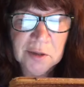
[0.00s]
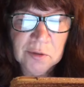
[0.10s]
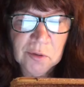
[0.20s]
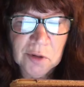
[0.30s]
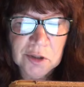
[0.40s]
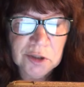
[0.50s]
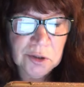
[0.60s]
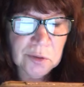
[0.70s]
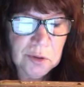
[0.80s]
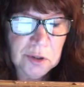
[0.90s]
you aren't
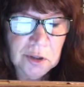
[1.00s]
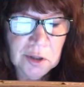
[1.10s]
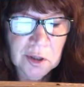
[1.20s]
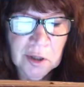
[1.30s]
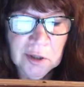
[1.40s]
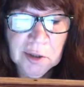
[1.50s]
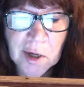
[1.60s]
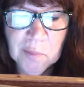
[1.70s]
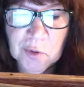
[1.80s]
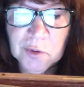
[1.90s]
sure,
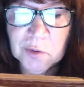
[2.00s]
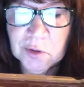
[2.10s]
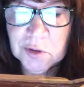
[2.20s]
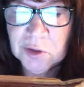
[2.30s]
Capricorn,